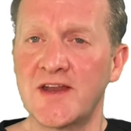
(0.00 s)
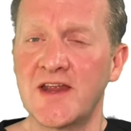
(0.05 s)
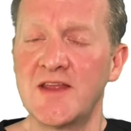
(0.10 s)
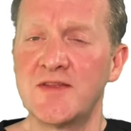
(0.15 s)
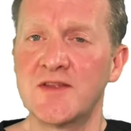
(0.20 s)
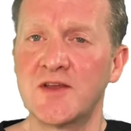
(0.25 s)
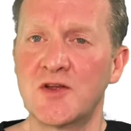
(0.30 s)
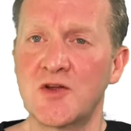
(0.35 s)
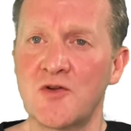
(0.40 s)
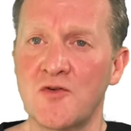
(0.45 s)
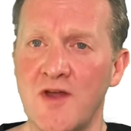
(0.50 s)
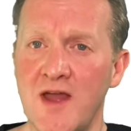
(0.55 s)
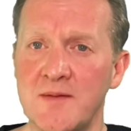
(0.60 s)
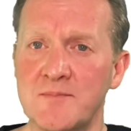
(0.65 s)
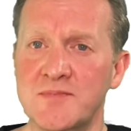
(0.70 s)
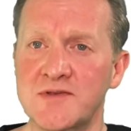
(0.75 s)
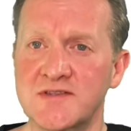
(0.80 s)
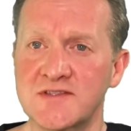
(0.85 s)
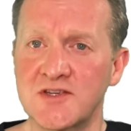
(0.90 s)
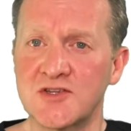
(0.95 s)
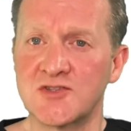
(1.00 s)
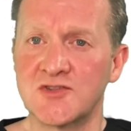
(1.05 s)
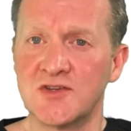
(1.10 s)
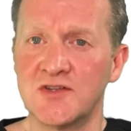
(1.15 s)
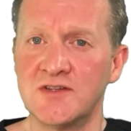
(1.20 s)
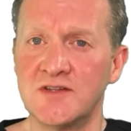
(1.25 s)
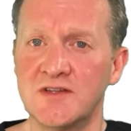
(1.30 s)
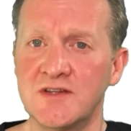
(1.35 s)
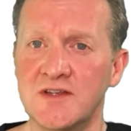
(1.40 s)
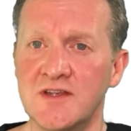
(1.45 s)
in the correct position,
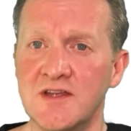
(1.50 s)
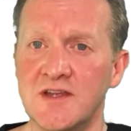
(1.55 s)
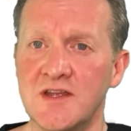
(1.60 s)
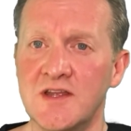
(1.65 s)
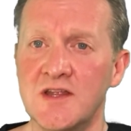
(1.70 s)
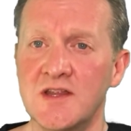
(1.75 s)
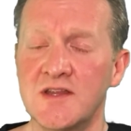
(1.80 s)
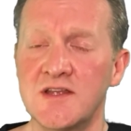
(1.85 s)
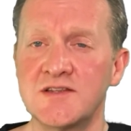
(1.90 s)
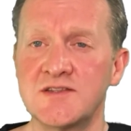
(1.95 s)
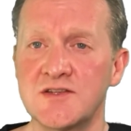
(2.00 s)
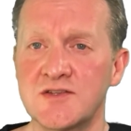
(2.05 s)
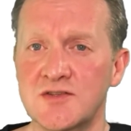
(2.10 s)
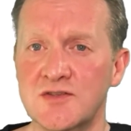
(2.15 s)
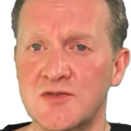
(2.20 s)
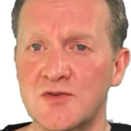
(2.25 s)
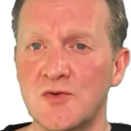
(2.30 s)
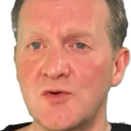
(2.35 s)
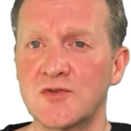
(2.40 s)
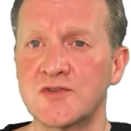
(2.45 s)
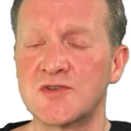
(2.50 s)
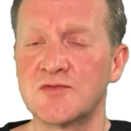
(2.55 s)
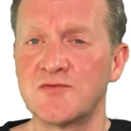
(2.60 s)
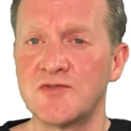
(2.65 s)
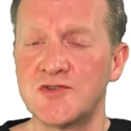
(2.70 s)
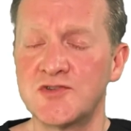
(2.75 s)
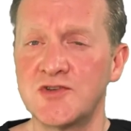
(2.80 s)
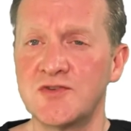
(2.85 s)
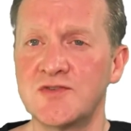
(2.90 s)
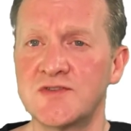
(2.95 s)
this is thought to
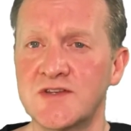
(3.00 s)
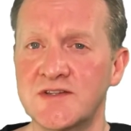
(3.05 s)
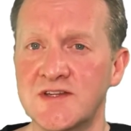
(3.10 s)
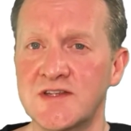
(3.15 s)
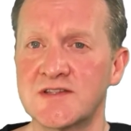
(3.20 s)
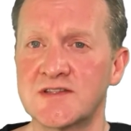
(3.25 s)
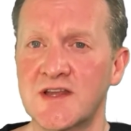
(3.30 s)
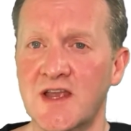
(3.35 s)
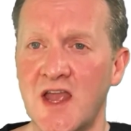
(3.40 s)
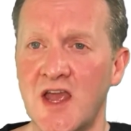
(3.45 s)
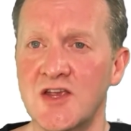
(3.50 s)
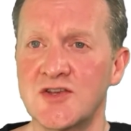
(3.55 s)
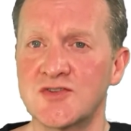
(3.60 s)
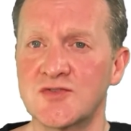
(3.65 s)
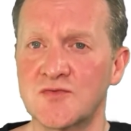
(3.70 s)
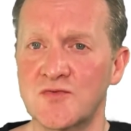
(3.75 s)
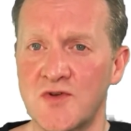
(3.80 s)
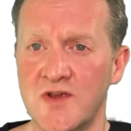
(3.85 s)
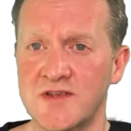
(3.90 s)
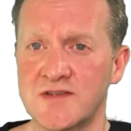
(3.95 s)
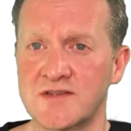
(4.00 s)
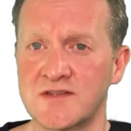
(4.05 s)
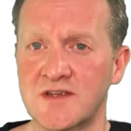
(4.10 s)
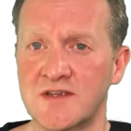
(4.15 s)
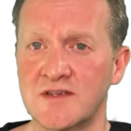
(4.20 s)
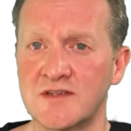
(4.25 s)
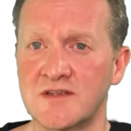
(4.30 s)
reduce the dislocation risk.